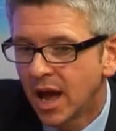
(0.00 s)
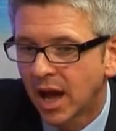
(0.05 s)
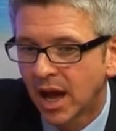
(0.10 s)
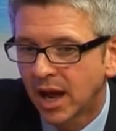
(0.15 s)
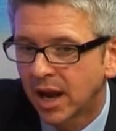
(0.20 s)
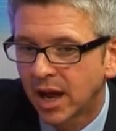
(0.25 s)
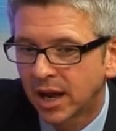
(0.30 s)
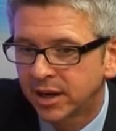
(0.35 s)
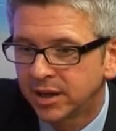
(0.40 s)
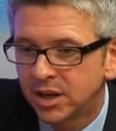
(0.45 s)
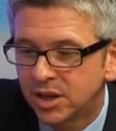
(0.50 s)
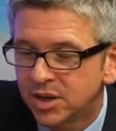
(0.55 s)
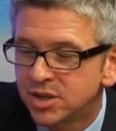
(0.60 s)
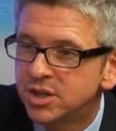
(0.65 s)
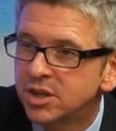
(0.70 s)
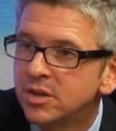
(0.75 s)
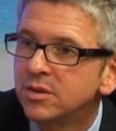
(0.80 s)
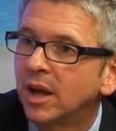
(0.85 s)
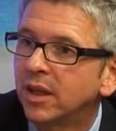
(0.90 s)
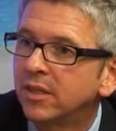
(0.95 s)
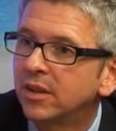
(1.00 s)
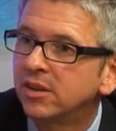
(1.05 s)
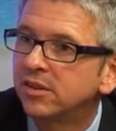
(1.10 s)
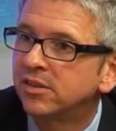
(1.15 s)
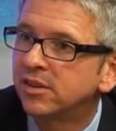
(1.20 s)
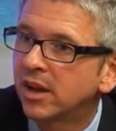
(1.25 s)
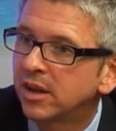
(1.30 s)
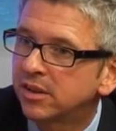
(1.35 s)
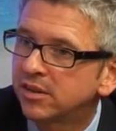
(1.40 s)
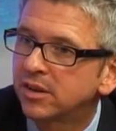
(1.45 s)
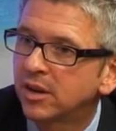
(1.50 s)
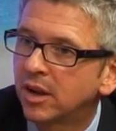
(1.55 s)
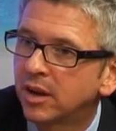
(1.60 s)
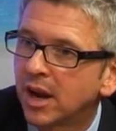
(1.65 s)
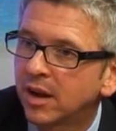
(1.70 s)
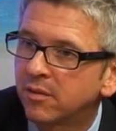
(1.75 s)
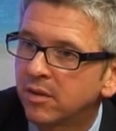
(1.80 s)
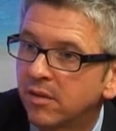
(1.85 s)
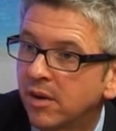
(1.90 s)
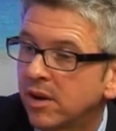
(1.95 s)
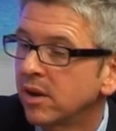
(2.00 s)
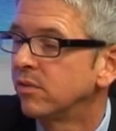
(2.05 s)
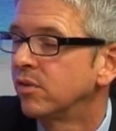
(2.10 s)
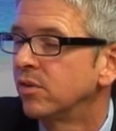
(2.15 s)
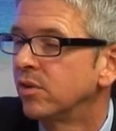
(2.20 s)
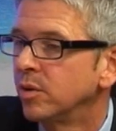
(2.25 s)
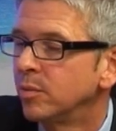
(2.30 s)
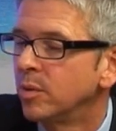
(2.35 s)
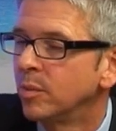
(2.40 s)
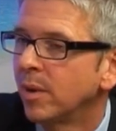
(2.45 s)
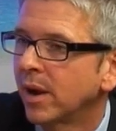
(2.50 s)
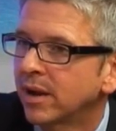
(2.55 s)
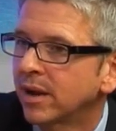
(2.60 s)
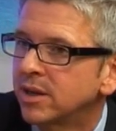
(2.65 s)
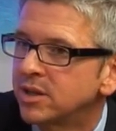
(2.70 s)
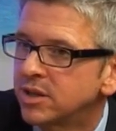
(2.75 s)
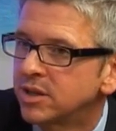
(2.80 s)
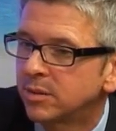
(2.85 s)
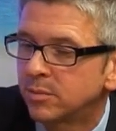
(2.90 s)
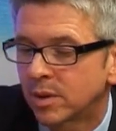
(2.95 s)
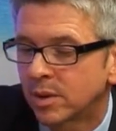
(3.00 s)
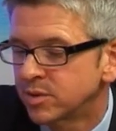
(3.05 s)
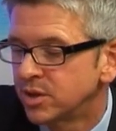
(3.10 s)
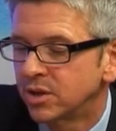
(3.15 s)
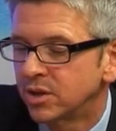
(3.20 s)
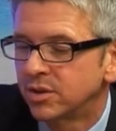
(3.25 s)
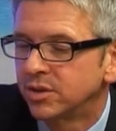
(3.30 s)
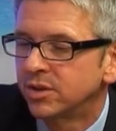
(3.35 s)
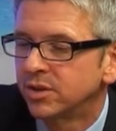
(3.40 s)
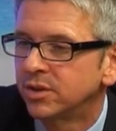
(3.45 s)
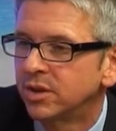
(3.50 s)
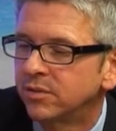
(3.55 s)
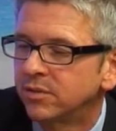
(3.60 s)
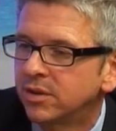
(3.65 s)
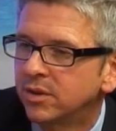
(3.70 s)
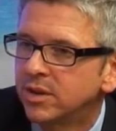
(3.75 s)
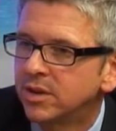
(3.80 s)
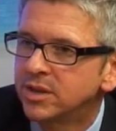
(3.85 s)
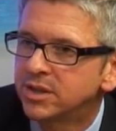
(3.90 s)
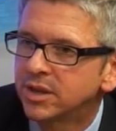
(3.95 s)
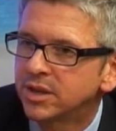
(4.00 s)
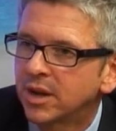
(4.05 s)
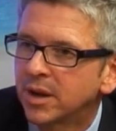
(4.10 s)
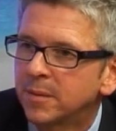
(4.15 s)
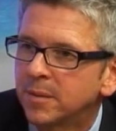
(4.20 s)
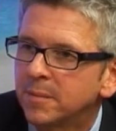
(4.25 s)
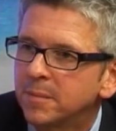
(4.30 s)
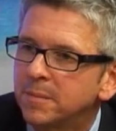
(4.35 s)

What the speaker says: and you can do that these days and have a very affordable package that perhaps you couldn't have done a few years ago.